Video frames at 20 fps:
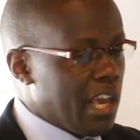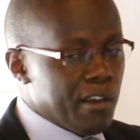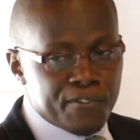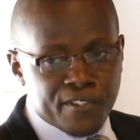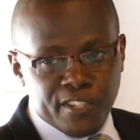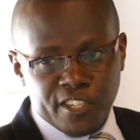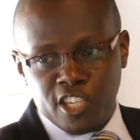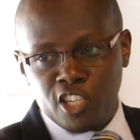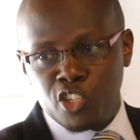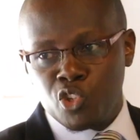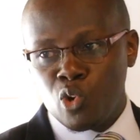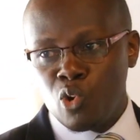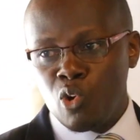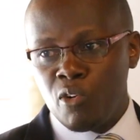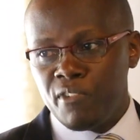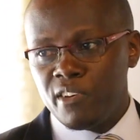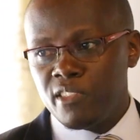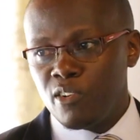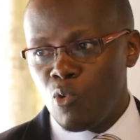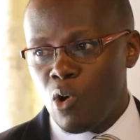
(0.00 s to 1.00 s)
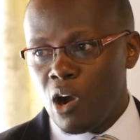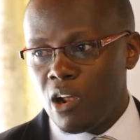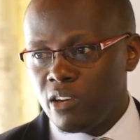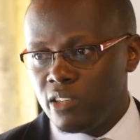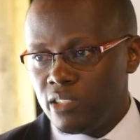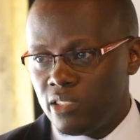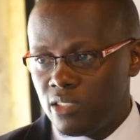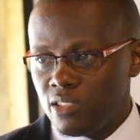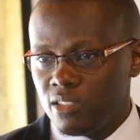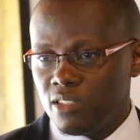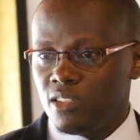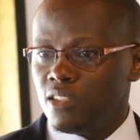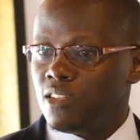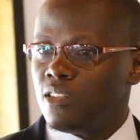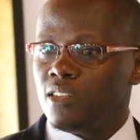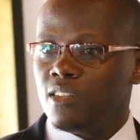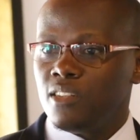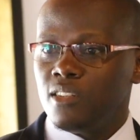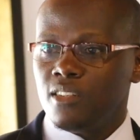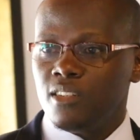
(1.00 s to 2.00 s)
KFCs all over the world.
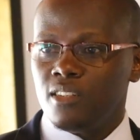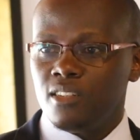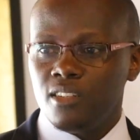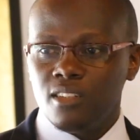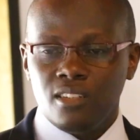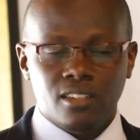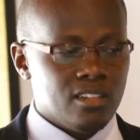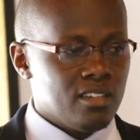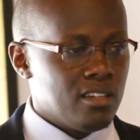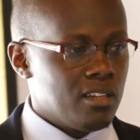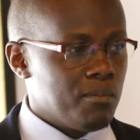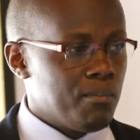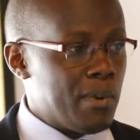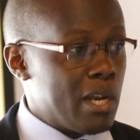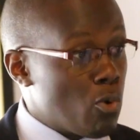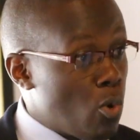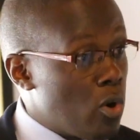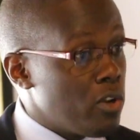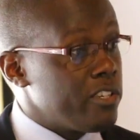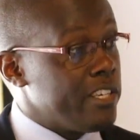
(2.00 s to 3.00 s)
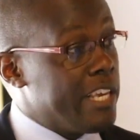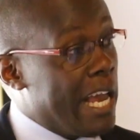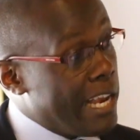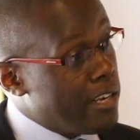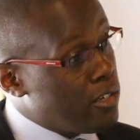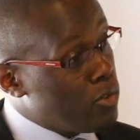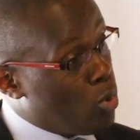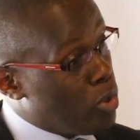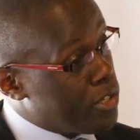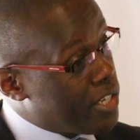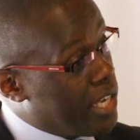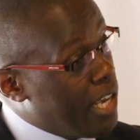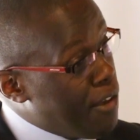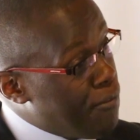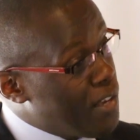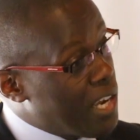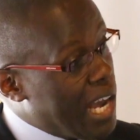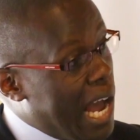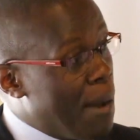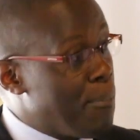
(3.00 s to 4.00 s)
But he was
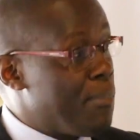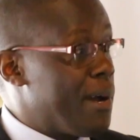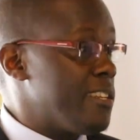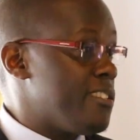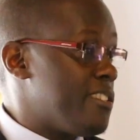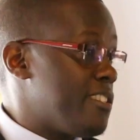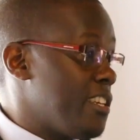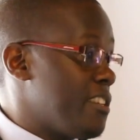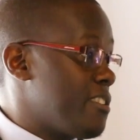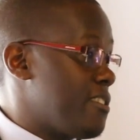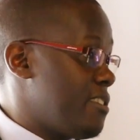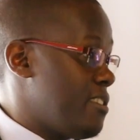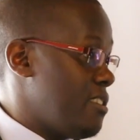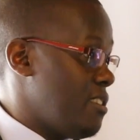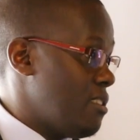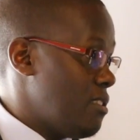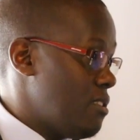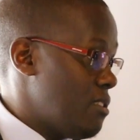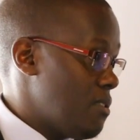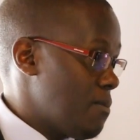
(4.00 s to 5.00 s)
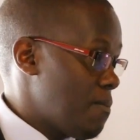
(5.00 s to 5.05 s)
giving up at 60.